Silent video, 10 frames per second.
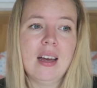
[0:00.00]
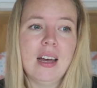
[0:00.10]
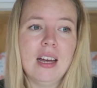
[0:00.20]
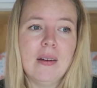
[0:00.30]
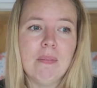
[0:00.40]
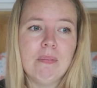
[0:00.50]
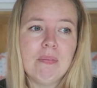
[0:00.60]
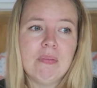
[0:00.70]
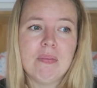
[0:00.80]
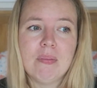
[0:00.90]

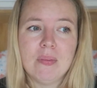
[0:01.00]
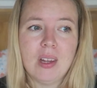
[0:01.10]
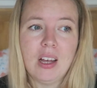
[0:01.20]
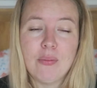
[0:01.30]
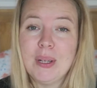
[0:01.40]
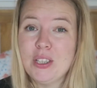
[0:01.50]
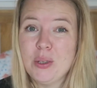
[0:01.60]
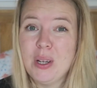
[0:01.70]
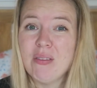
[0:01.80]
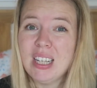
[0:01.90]
I've been
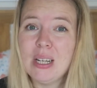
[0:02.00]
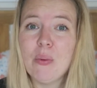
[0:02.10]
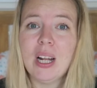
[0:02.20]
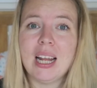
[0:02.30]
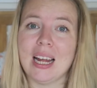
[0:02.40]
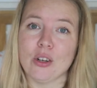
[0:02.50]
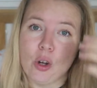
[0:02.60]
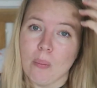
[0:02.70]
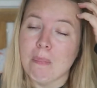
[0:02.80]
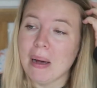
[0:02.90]
doing really well at
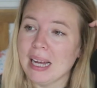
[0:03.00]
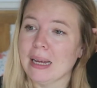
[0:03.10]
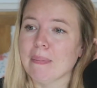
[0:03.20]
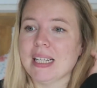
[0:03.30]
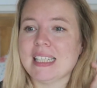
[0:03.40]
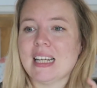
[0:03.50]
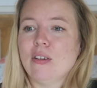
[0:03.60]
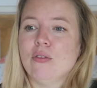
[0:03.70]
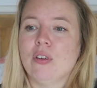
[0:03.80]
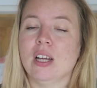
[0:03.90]
not buying
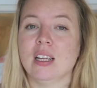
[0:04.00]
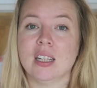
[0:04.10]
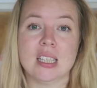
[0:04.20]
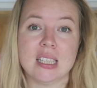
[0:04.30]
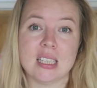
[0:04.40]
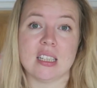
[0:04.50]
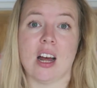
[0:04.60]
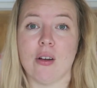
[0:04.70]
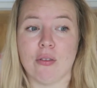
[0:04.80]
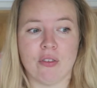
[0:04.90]
myself
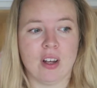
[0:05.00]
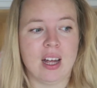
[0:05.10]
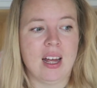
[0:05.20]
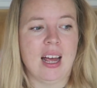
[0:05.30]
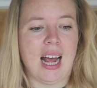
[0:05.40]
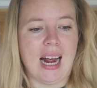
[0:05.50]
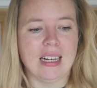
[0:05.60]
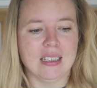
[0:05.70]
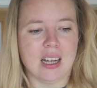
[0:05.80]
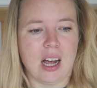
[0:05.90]
stuff,
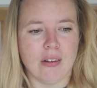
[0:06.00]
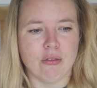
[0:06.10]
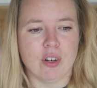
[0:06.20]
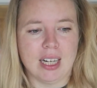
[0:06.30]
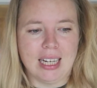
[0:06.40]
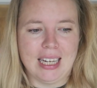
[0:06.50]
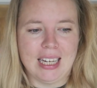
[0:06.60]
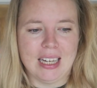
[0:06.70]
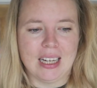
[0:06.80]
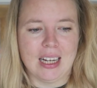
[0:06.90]
and I really
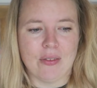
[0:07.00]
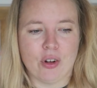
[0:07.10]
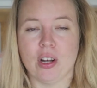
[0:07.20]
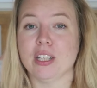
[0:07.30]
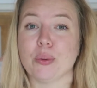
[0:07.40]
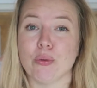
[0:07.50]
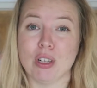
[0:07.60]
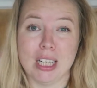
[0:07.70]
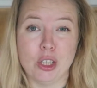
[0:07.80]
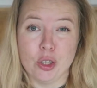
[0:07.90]
have got into a
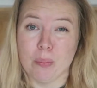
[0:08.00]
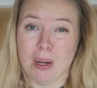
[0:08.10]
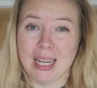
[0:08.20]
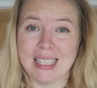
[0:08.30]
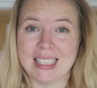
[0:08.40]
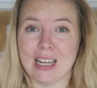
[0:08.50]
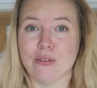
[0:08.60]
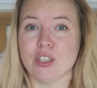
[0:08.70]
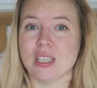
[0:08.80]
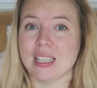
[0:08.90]
really good mindset
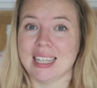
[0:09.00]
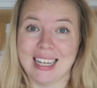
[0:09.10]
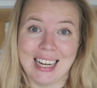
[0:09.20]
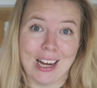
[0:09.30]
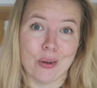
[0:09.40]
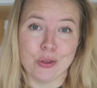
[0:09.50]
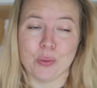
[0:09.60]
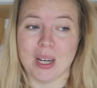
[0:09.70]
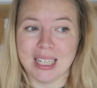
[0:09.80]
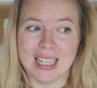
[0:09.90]
of just thinking, hang on,
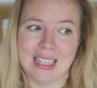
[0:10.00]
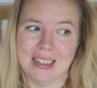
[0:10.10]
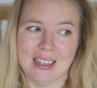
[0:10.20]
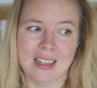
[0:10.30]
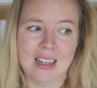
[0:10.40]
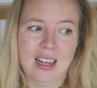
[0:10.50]
do I need it?